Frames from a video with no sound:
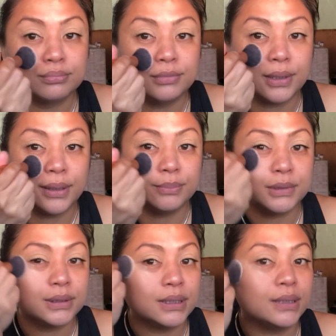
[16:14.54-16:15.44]
Yeah, I'm
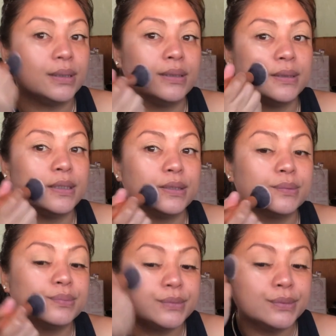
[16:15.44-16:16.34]
just gonna like
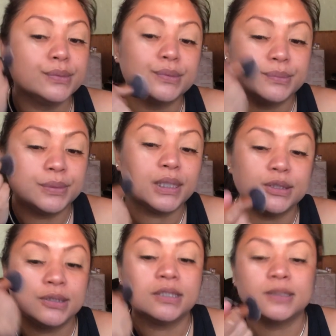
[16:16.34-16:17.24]

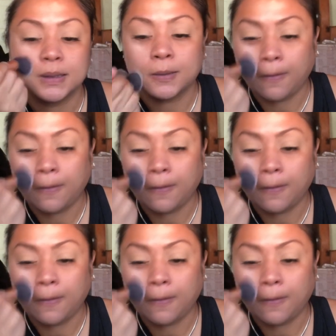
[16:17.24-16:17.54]
brush it